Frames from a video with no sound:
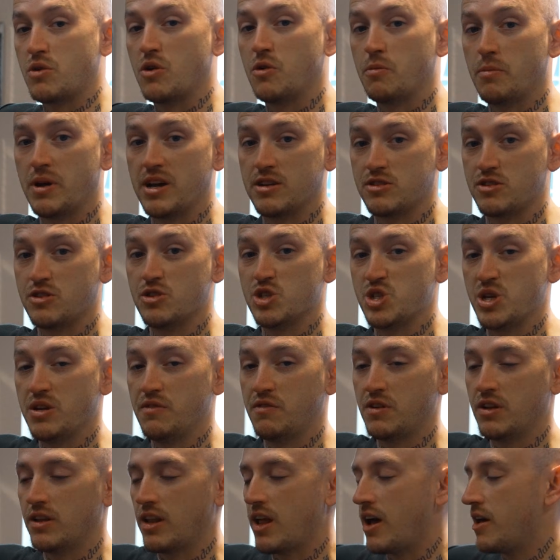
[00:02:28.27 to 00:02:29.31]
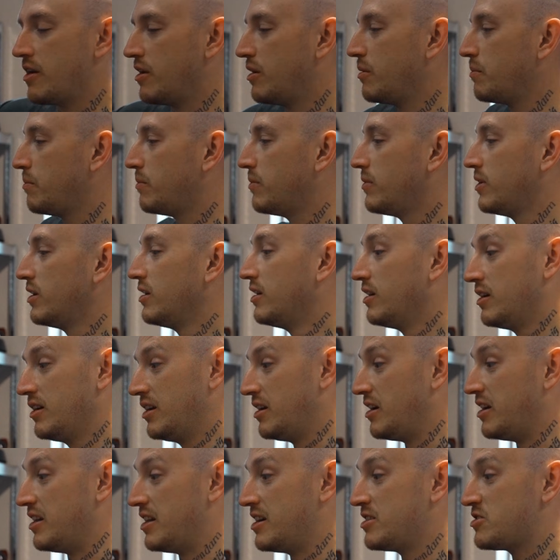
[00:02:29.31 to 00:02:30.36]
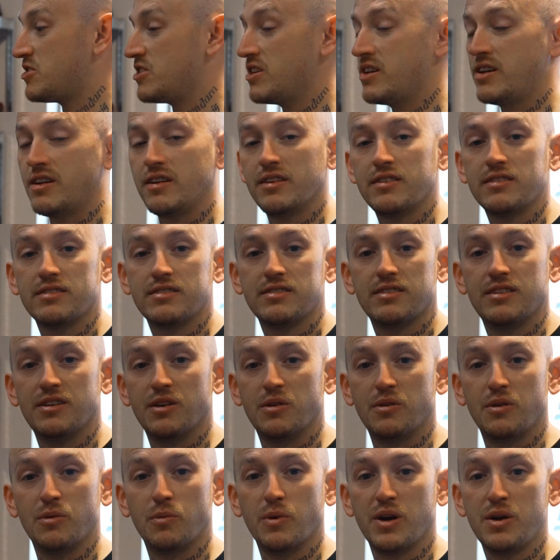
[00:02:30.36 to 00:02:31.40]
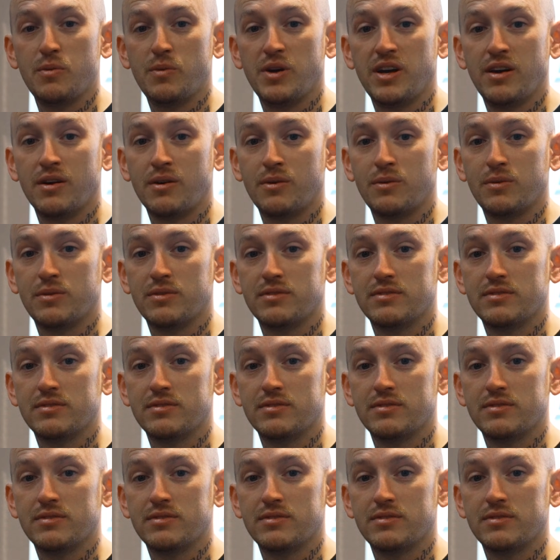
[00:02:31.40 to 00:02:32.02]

RoadMaster Chieftain lineup. And that's it. And away we go.